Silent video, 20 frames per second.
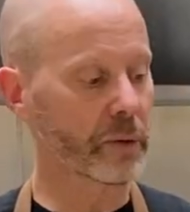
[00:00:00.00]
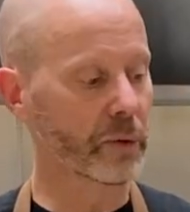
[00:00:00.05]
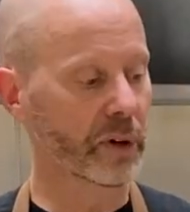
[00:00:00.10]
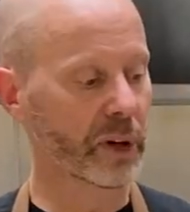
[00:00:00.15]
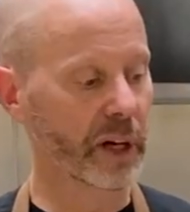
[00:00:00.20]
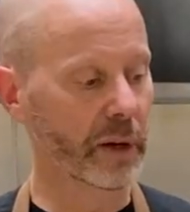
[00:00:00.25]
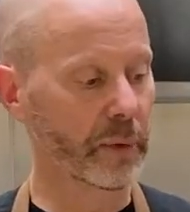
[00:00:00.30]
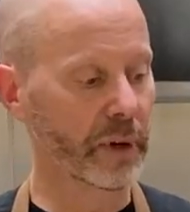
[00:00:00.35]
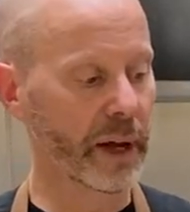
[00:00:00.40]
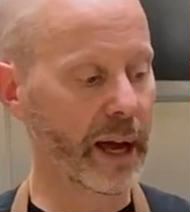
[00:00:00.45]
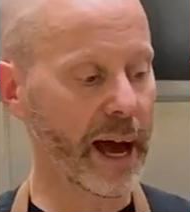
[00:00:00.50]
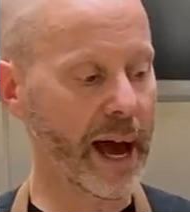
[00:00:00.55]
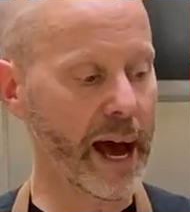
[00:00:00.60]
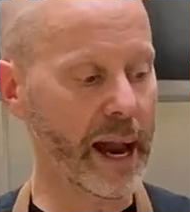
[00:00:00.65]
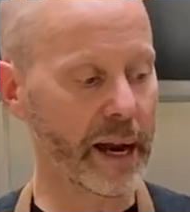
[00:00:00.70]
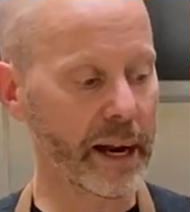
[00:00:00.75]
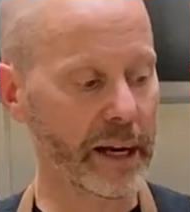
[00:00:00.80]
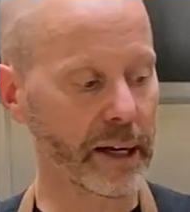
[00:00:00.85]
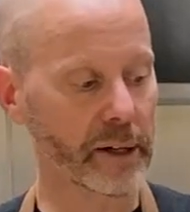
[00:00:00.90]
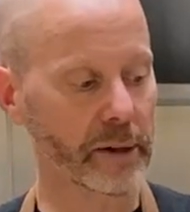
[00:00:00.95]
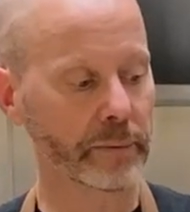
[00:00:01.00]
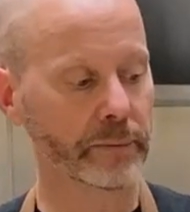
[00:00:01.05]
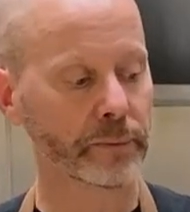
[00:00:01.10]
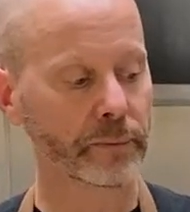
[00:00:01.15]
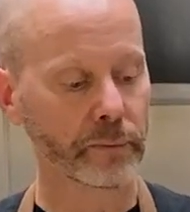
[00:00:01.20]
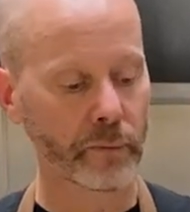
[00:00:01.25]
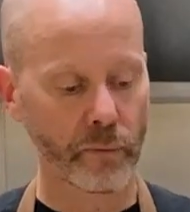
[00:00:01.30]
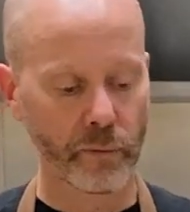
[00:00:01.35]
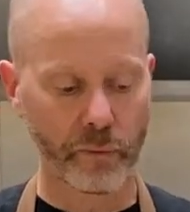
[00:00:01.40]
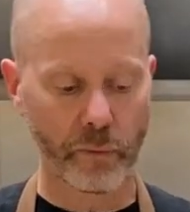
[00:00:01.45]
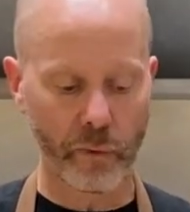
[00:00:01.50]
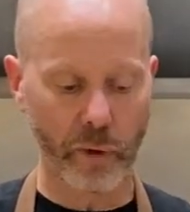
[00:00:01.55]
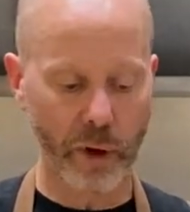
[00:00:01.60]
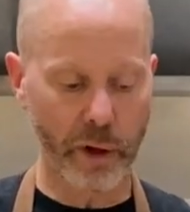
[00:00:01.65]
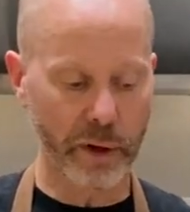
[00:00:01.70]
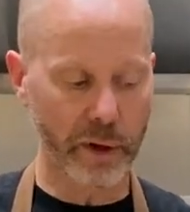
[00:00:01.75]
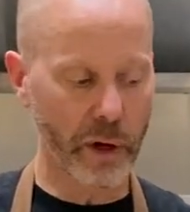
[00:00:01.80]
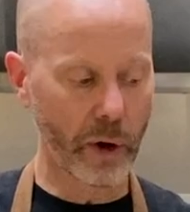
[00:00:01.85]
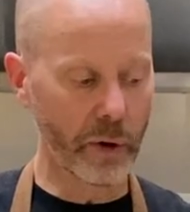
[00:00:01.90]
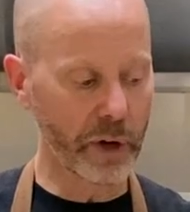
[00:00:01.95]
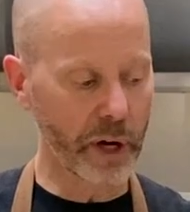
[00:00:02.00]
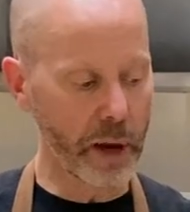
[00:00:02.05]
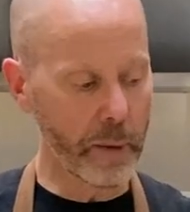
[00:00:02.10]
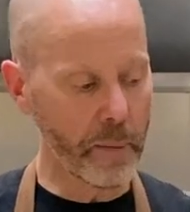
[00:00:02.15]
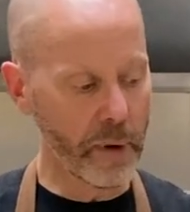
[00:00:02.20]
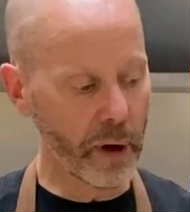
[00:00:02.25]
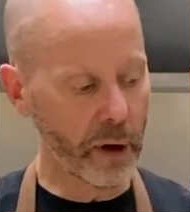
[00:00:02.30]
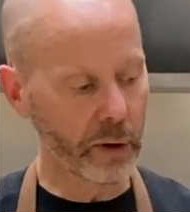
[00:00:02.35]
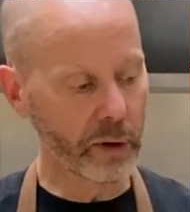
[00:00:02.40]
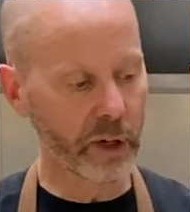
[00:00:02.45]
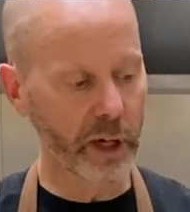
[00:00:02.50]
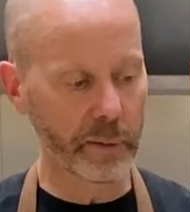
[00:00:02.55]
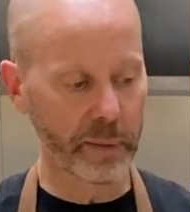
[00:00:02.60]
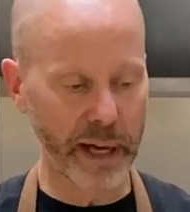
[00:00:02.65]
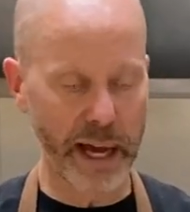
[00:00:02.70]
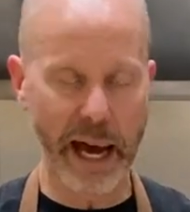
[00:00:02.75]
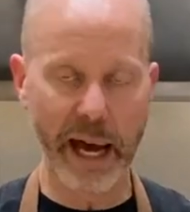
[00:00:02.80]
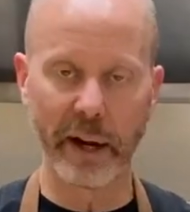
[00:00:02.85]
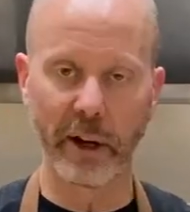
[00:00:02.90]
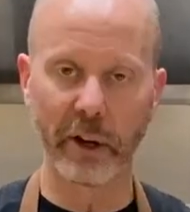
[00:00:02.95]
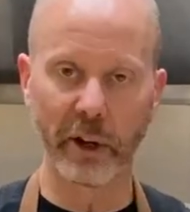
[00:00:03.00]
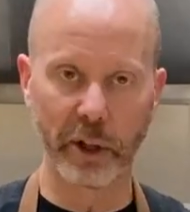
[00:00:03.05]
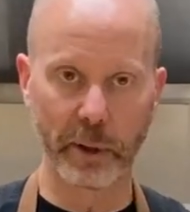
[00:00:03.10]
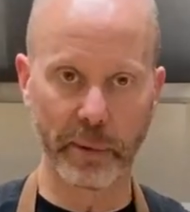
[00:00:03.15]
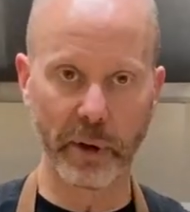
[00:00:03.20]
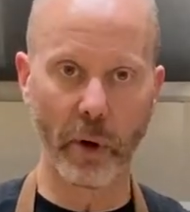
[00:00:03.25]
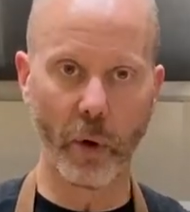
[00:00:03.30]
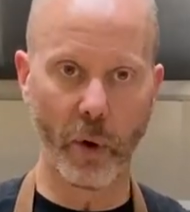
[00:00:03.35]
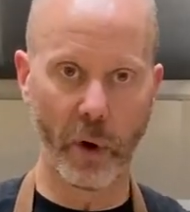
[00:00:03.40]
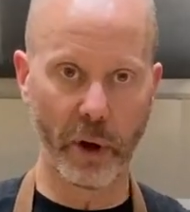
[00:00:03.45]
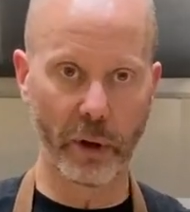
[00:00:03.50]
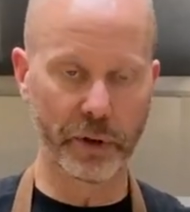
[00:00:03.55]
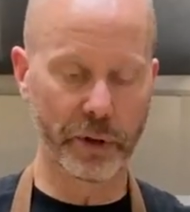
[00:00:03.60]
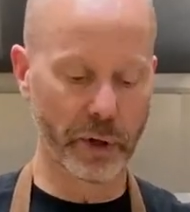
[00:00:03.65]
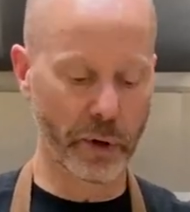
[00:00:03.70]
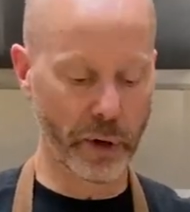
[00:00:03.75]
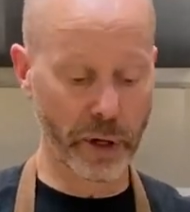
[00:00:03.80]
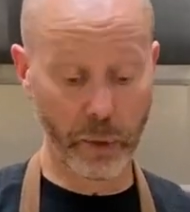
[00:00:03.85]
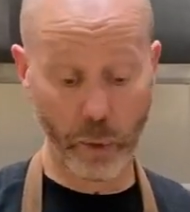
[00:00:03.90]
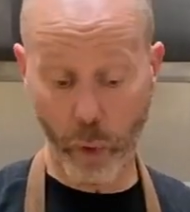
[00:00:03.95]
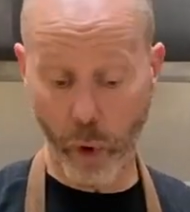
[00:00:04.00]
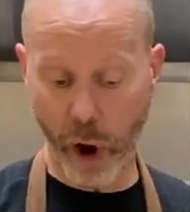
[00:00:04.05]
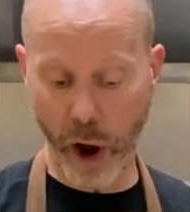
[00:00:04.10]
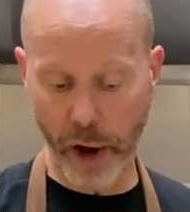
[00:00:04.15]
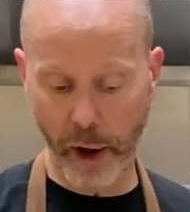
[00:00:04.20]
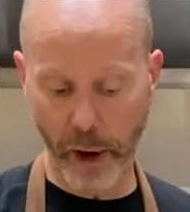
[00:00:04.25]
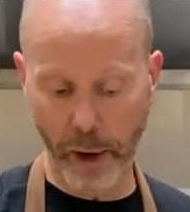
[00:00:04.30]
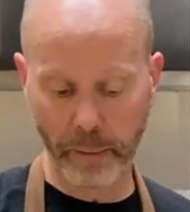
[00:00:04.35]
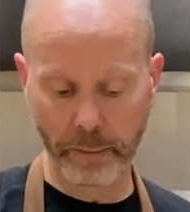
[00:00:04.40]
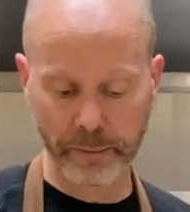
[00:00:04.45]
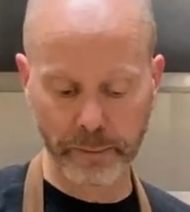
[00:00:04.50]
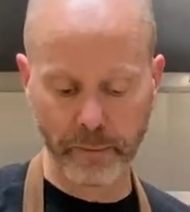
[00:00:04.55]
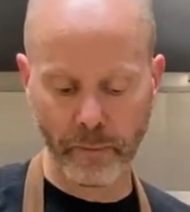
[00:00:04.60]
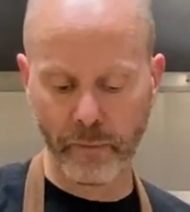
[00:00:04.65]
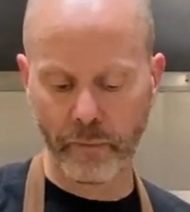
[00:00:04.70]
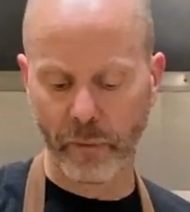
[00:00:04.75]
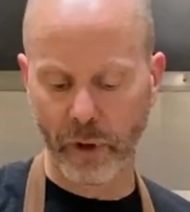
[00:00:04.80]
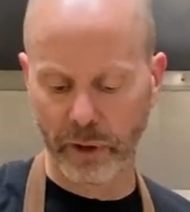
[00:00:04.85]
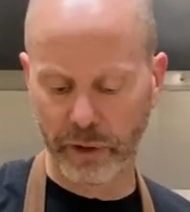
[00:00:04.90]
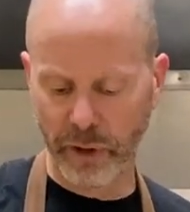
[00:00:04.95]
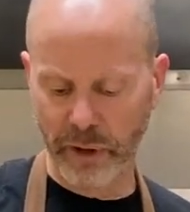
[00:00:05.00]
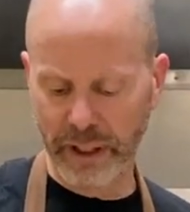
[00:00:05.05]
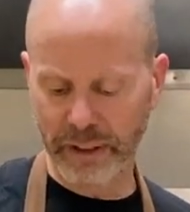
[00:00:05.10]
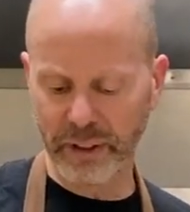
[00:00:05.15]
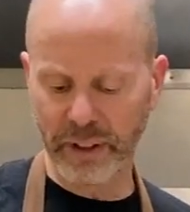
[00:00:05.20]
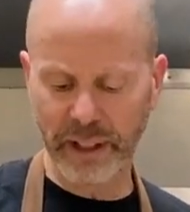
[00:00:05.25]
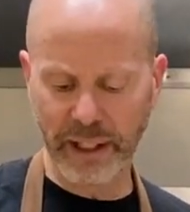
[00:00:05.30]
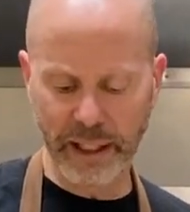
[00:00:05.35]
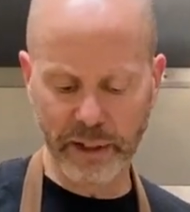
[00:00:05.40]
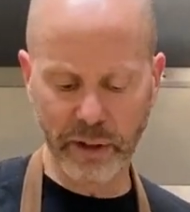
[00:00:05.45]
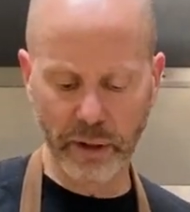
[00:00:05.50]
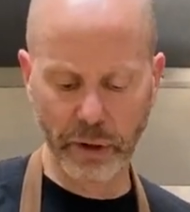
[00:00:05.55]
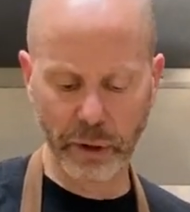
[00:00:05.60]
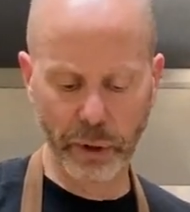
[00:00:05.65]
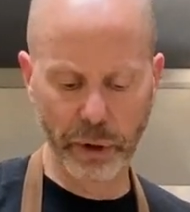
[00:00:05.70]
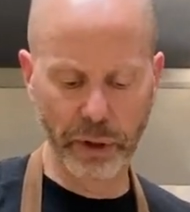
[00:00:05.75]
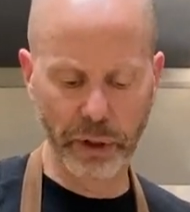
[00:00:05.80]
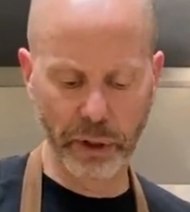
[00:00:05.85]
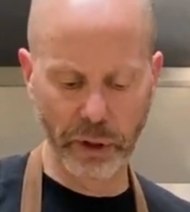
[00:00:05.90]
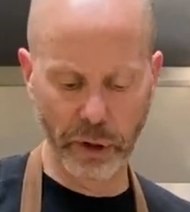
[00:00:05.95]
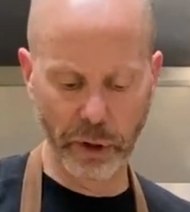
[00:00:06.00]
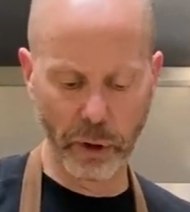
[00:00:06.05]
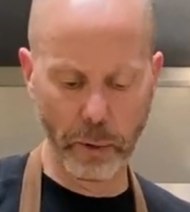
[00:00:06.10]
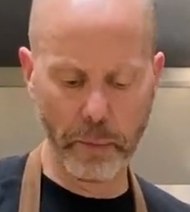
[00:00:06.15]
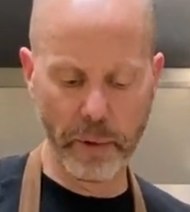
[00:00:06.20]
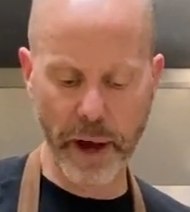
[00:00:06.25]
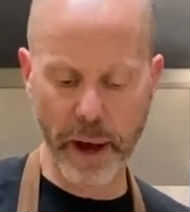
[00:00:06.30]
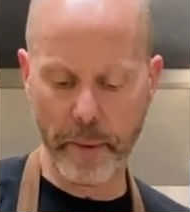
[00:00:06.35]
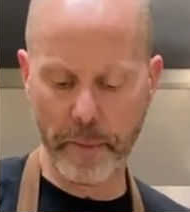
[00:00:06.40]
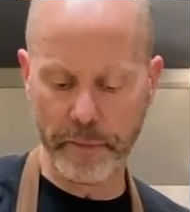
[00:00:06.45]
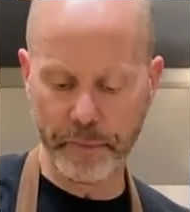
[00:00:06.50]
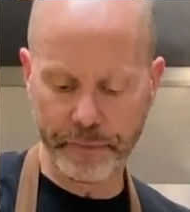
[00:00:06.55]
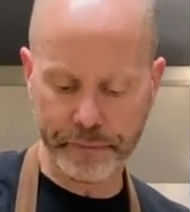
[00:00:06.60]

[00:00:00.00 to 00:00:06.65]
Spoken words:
We're going to be adding coconut milk. We're going to be adding a little bit of oil to it, water. So that's going to get diluted a little bit.